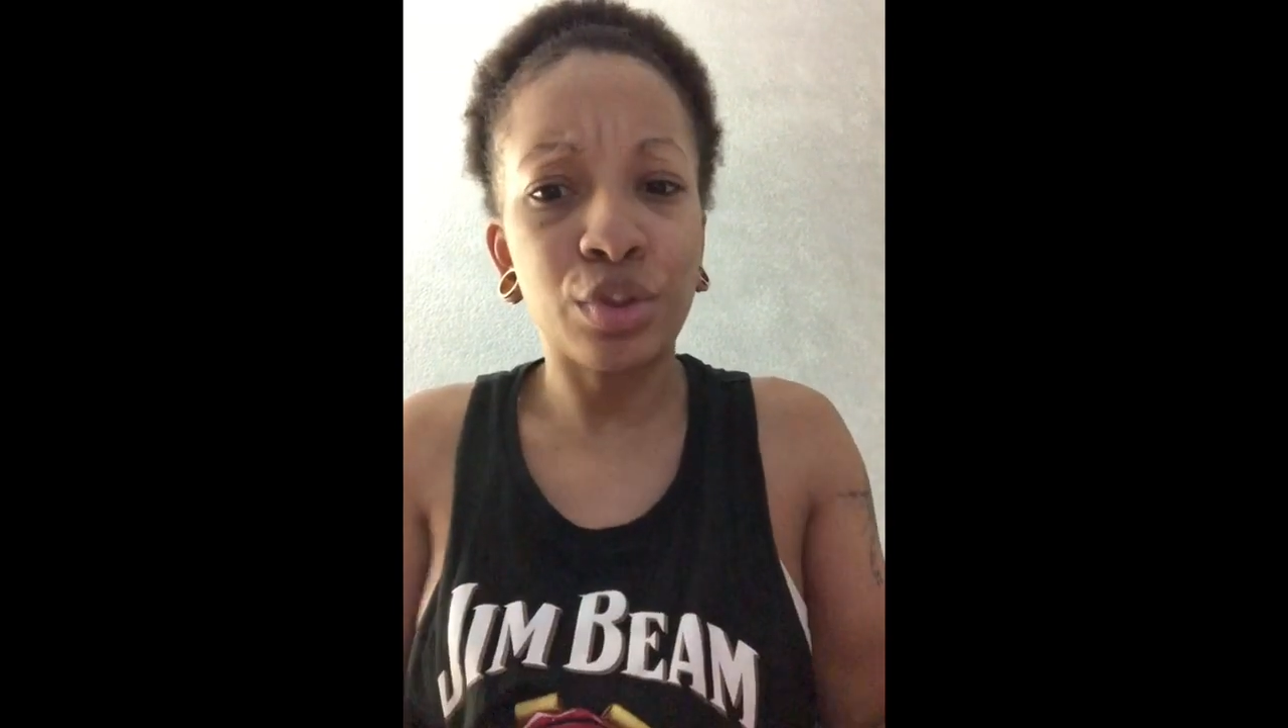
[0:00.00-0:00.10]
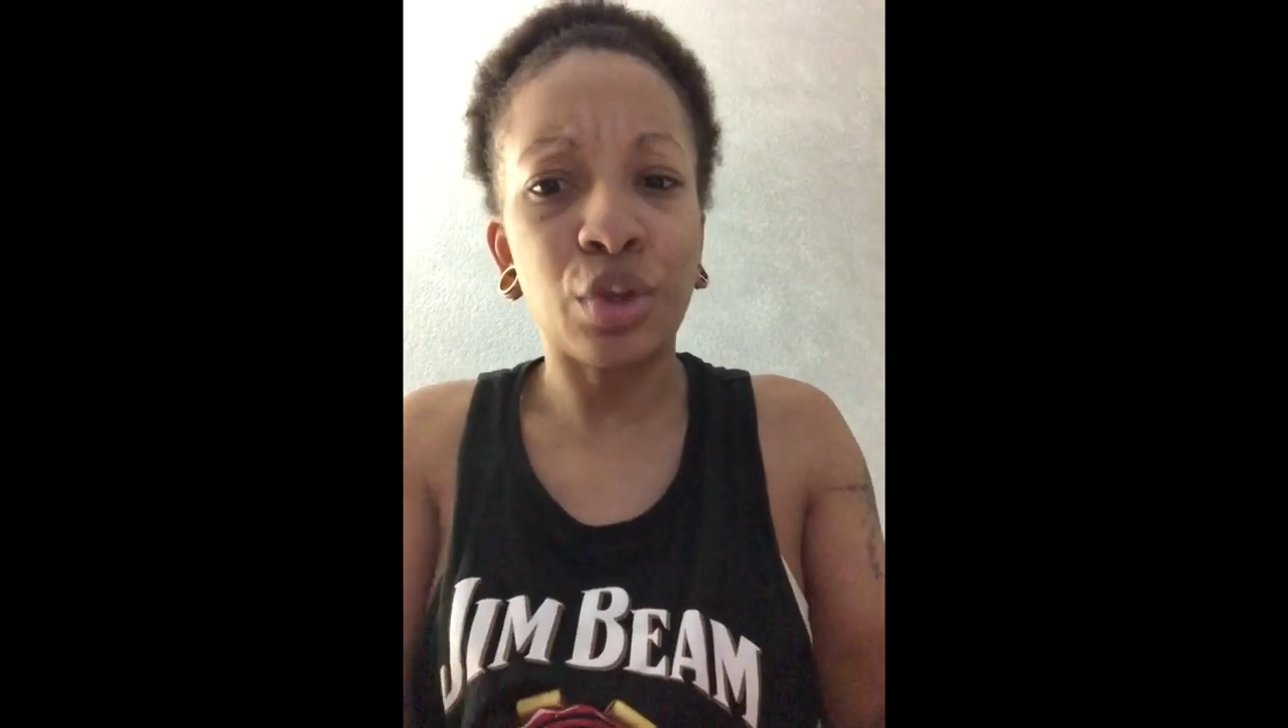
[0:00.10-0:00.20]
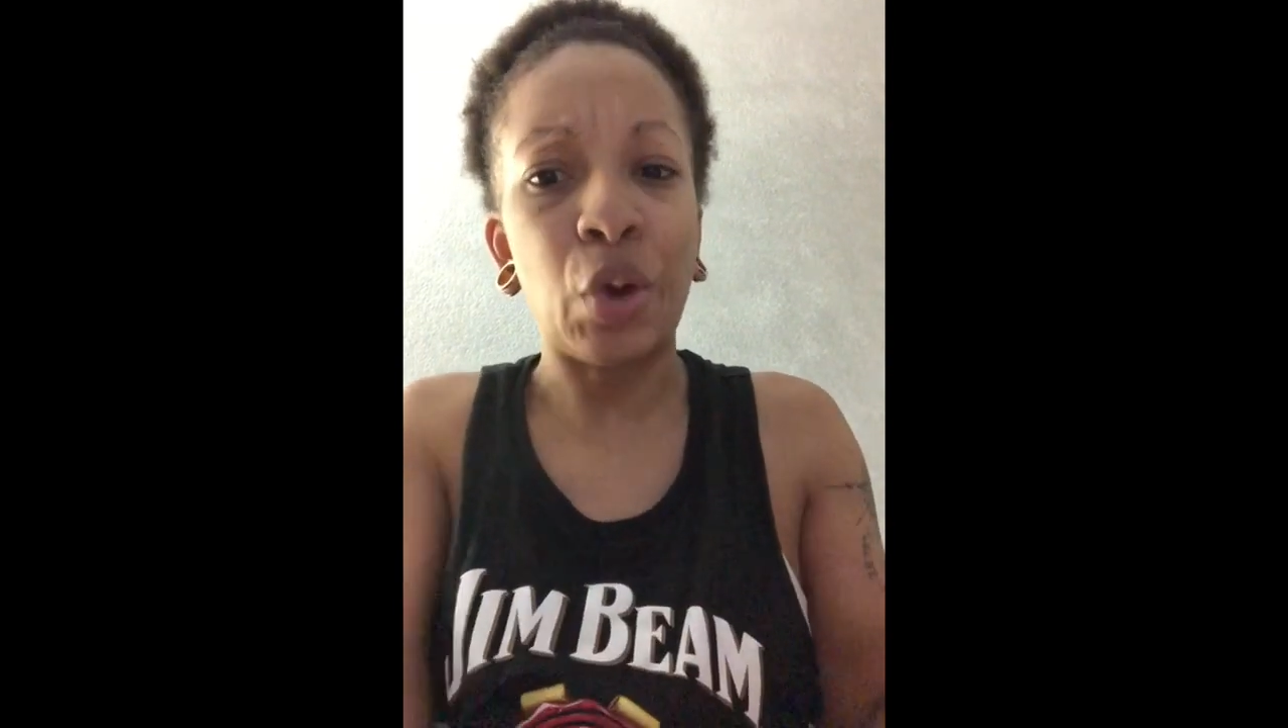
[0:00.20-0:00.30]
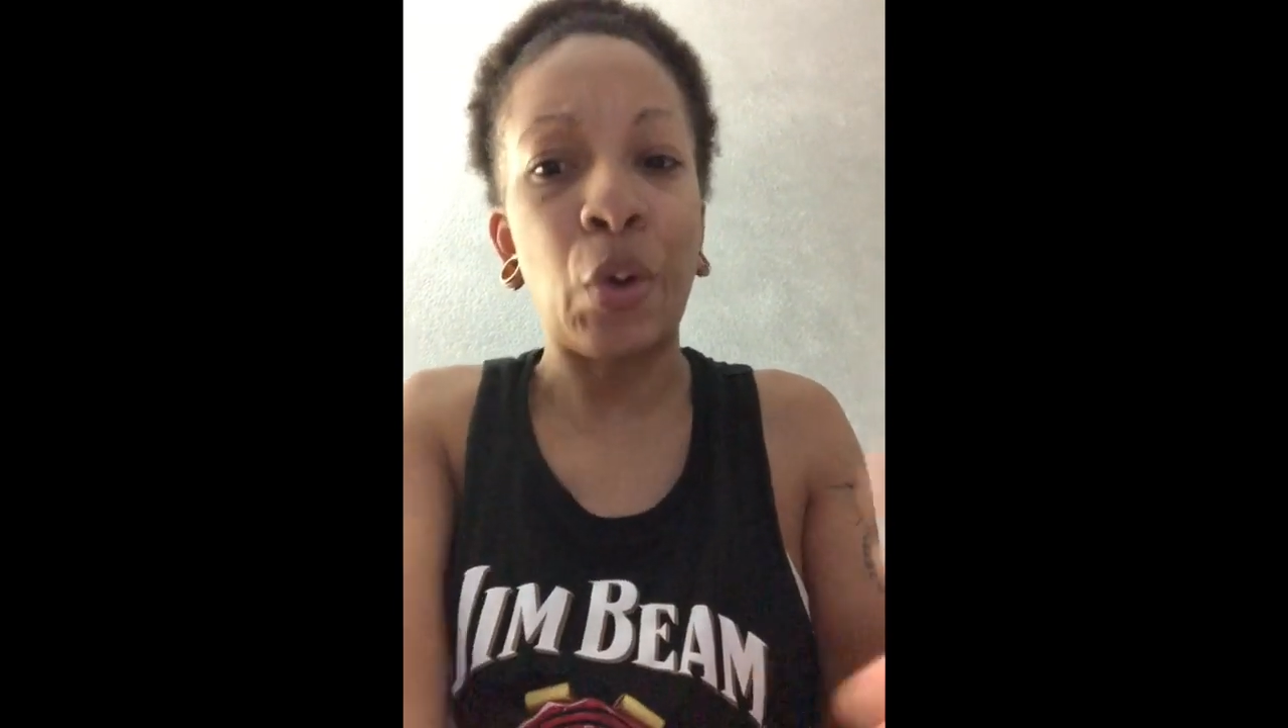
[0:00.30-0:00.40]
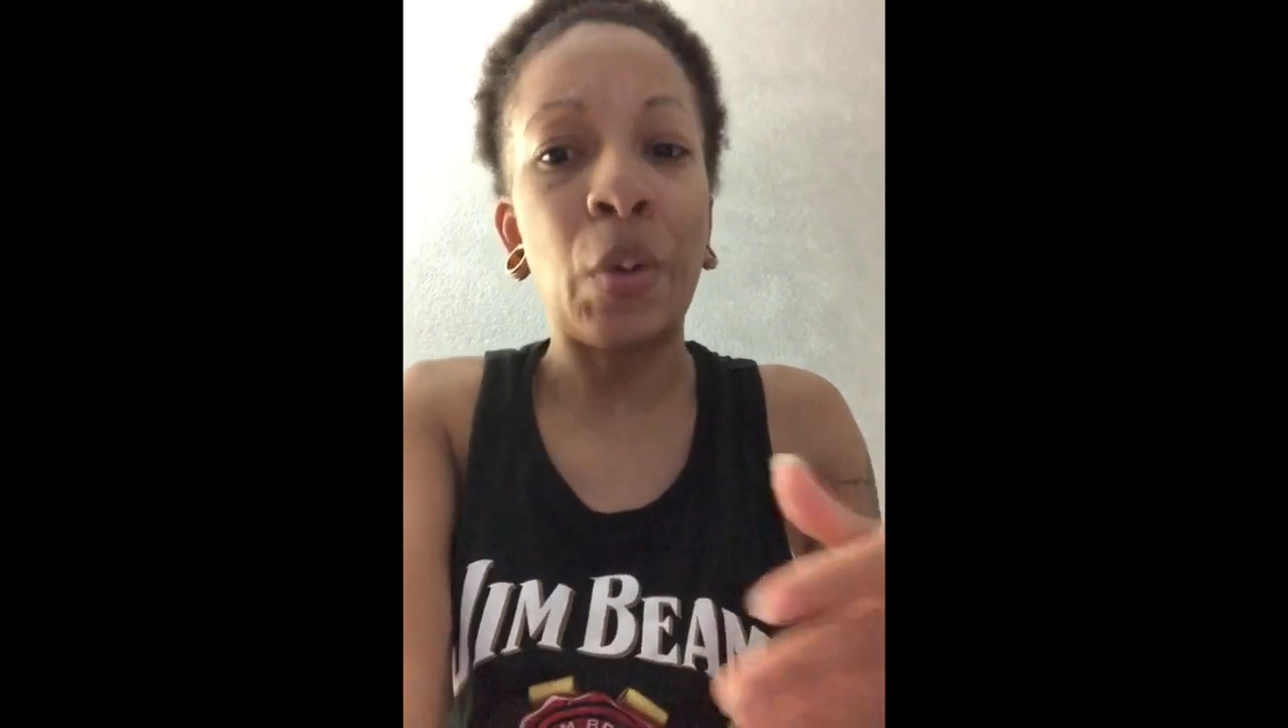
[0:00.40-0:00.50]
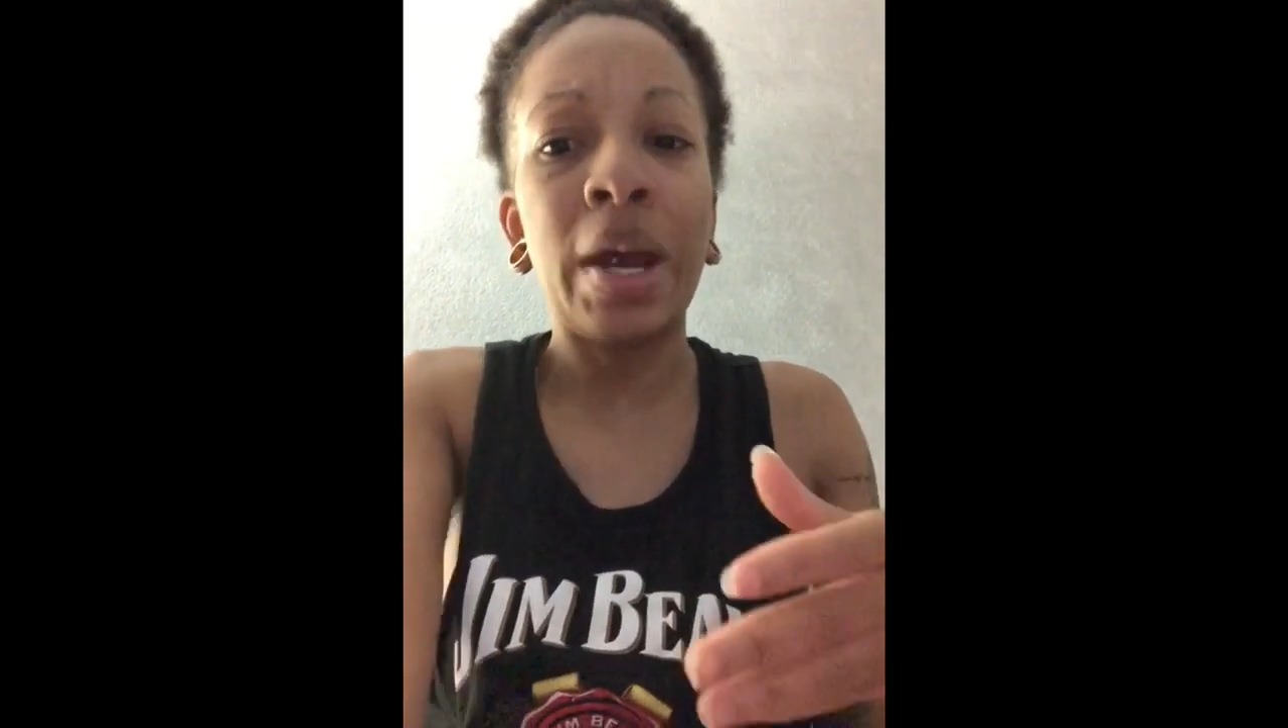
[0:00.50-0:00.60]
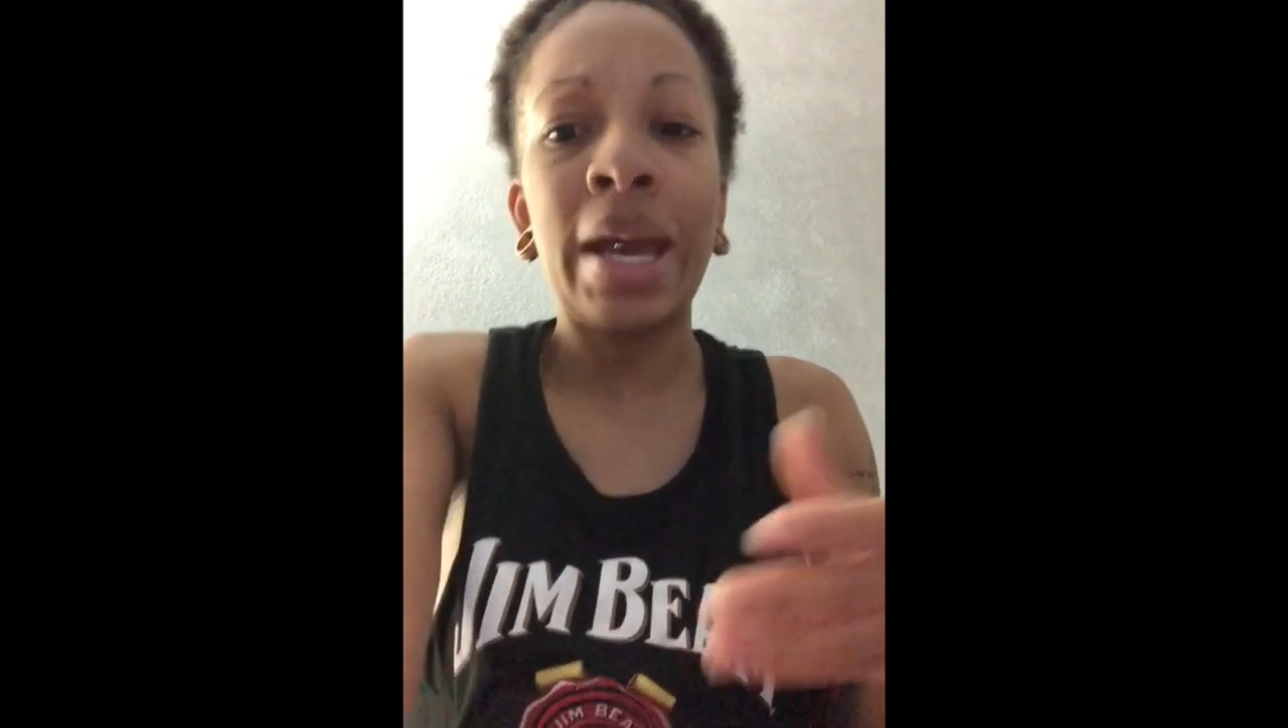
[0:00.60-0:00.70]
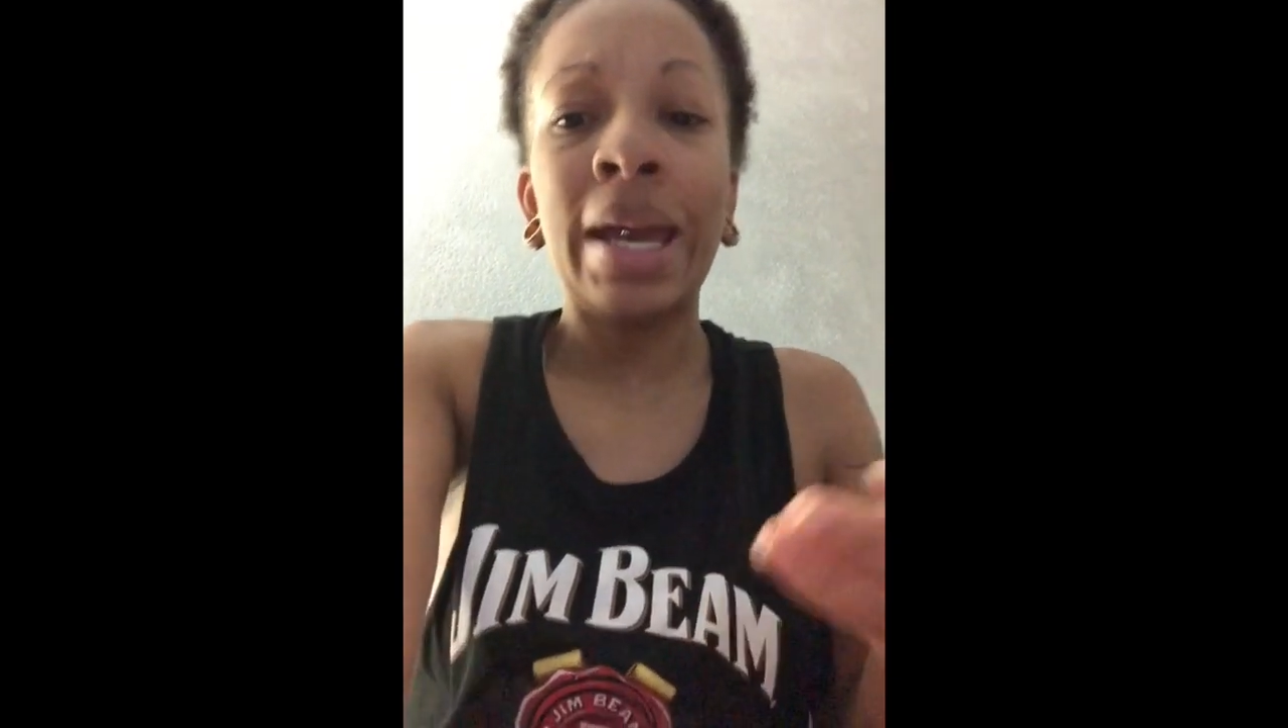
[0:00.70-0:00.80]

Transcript: So